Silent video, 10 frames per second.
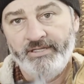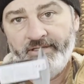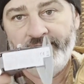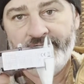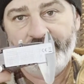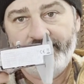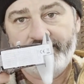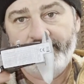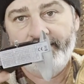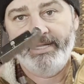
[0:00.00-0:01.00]
These things
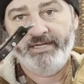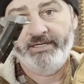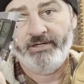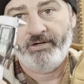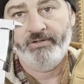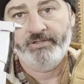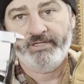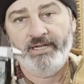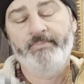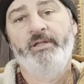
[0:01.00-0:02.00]
come in handy all the
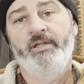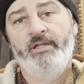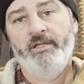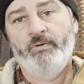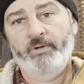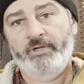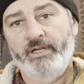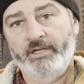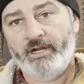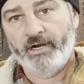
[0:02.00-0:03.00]
time. Working
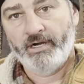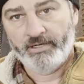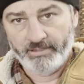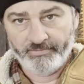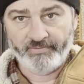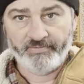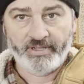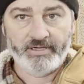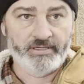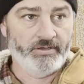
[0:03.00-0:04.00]
on the car, if I've
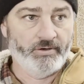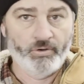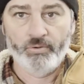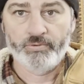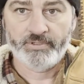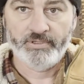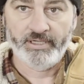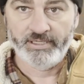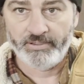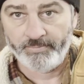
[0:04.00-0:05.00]
got a hose I
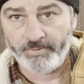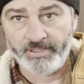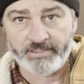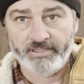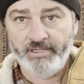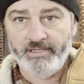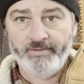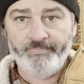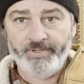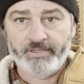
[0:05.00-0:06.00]
need to replace,
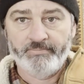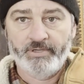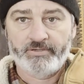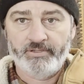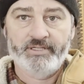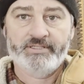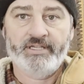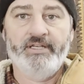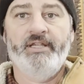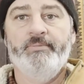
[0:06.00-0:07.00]
you can measure the
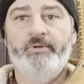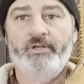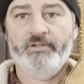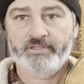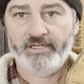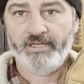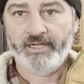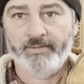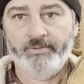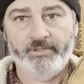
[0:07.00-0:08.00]
inside diameter, outside
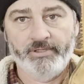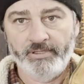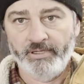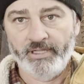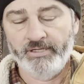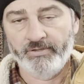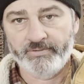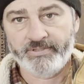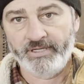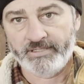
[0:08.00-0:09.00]
diameter, any of
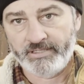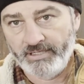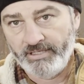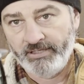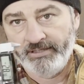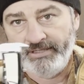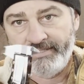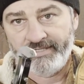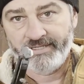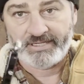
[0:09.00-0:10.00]
those things.
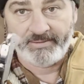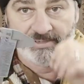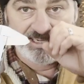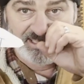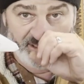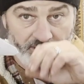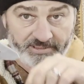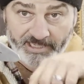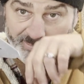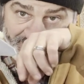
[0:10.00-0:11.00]
These things come in handy all the
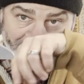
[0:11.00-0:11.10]
time.